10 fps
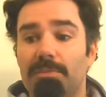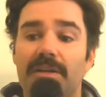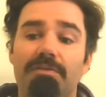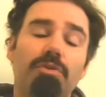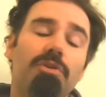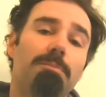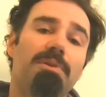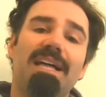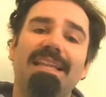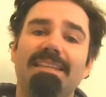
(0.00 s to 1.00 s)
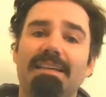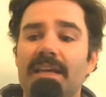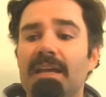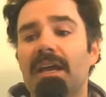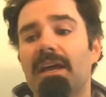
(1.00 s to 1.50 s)
if you could plant it
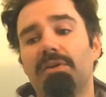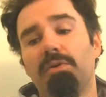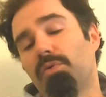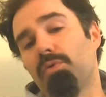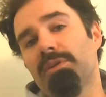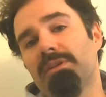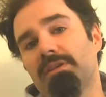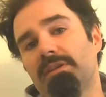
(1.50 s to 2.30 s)
and grow it,